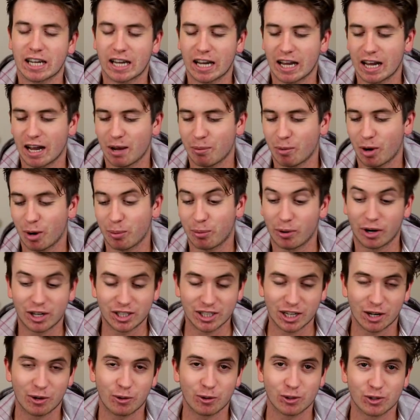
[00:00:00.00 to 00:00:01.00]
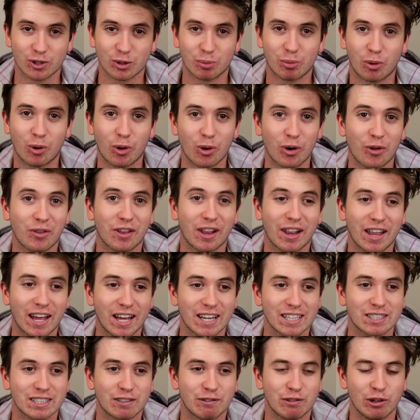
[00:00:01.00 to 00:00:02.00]
I appreciate all the support on the
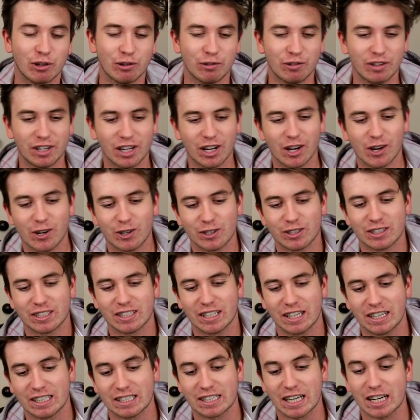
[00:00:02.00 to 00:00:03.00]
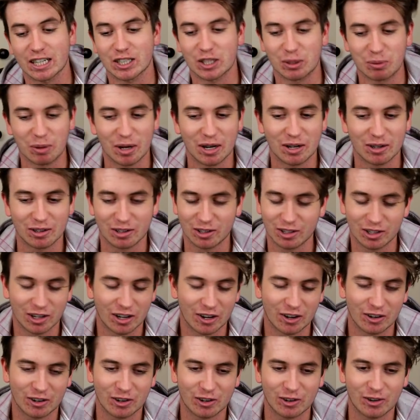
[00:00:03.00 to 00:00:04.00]
last few videos. It's actually been, you
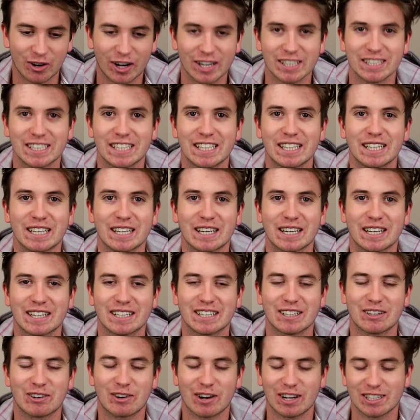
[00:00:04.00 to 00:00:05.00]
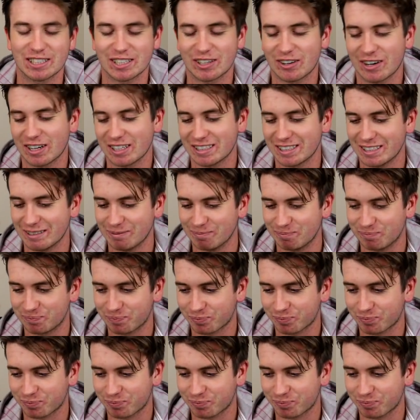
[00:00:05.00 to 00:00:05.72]
know, crazy, crazy, crazy.